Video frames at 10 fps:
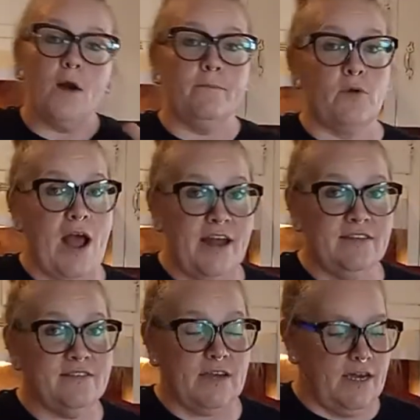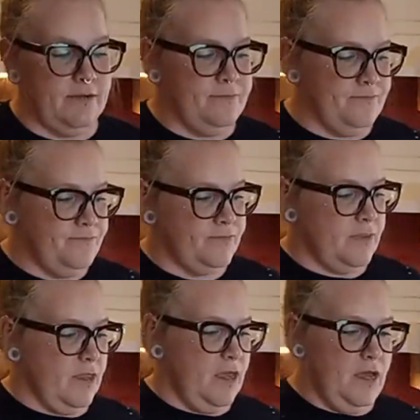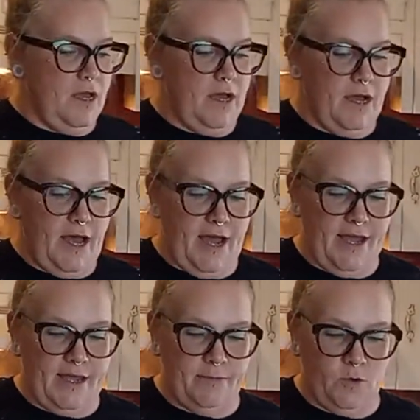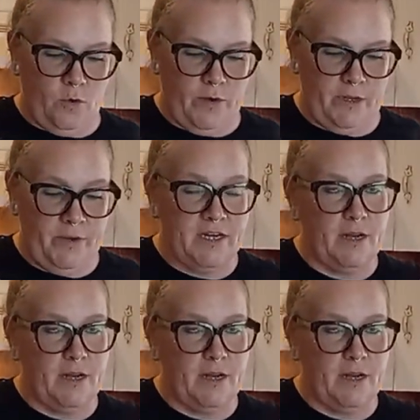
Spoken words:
brine is done. We ended